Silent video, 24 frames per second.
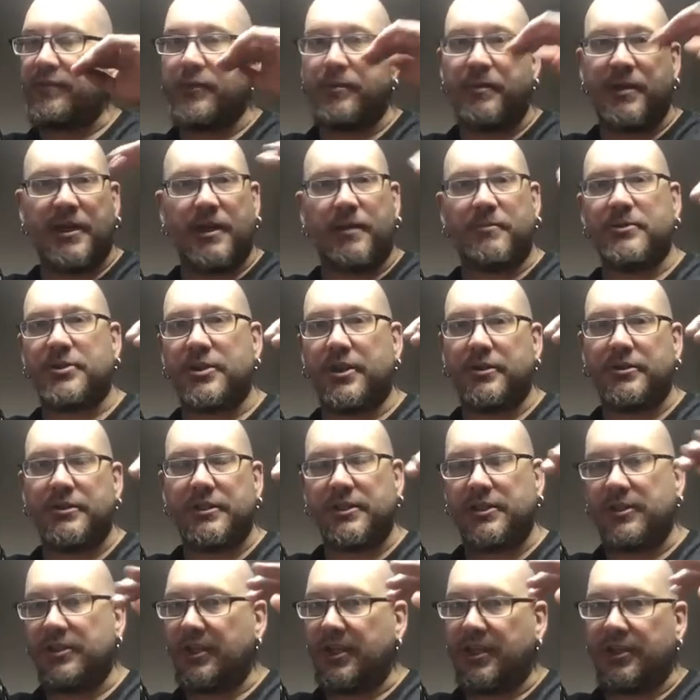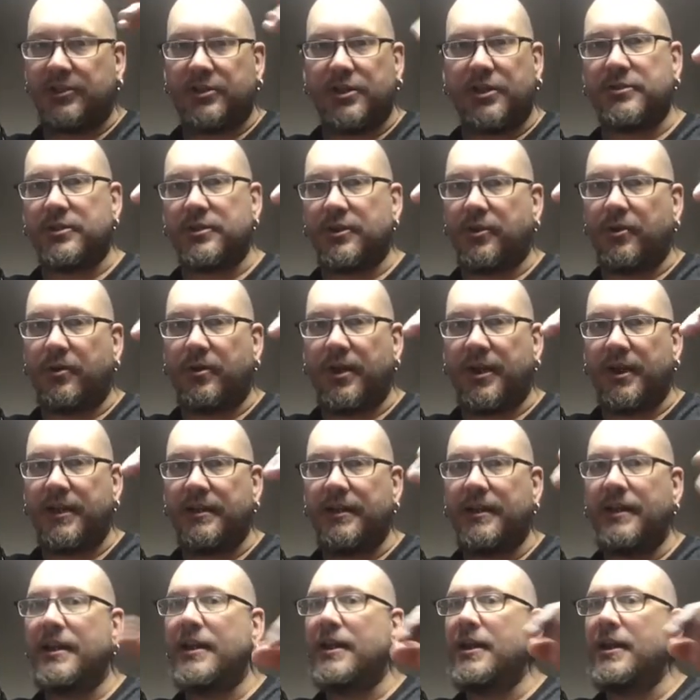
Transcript: become chosen, you get a chosen coin.